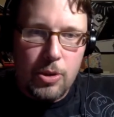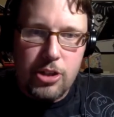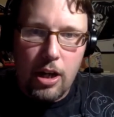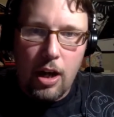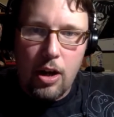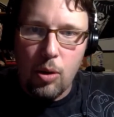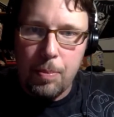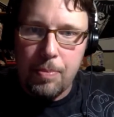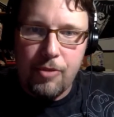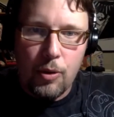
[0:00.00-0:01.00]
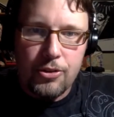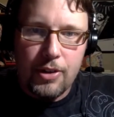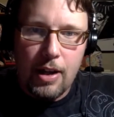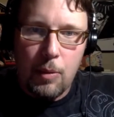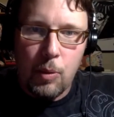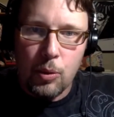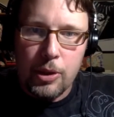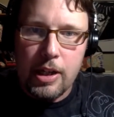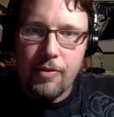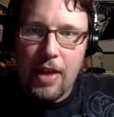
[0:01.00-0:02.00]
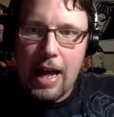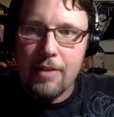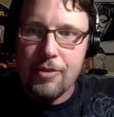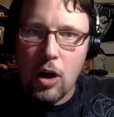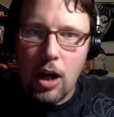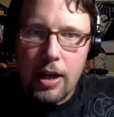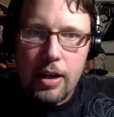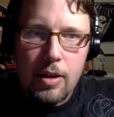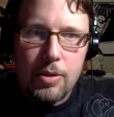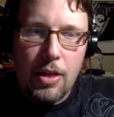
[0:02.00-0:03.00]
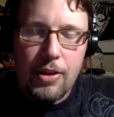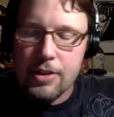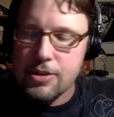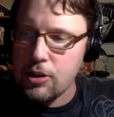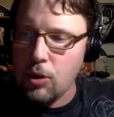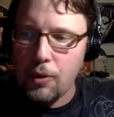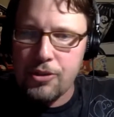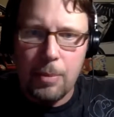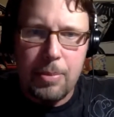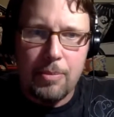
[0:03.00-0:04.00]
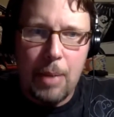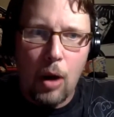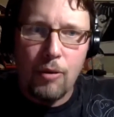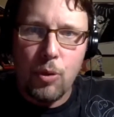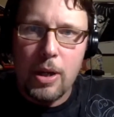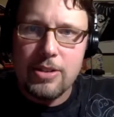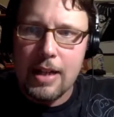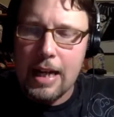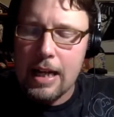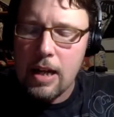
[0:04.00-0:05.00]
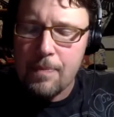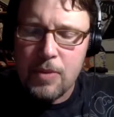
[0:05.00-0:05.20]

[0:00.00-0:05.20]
which I hope folks will read if they have not. I think it still holds up in a powerful way today.